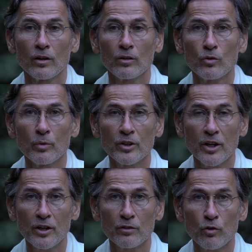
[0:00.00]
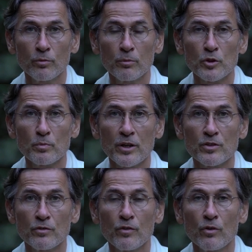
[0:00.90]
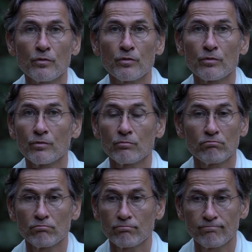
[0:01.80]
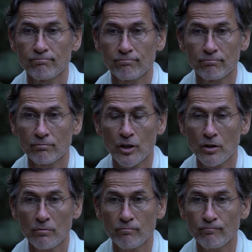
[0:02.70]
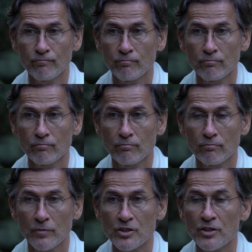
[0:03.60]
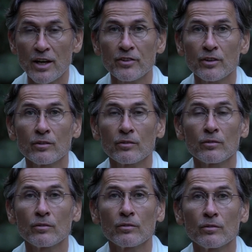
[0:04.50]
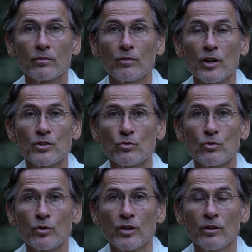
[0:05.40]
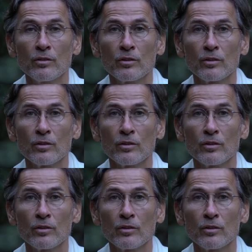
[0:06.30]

Do we take it from the perspective of um, there's nothing for us to do here,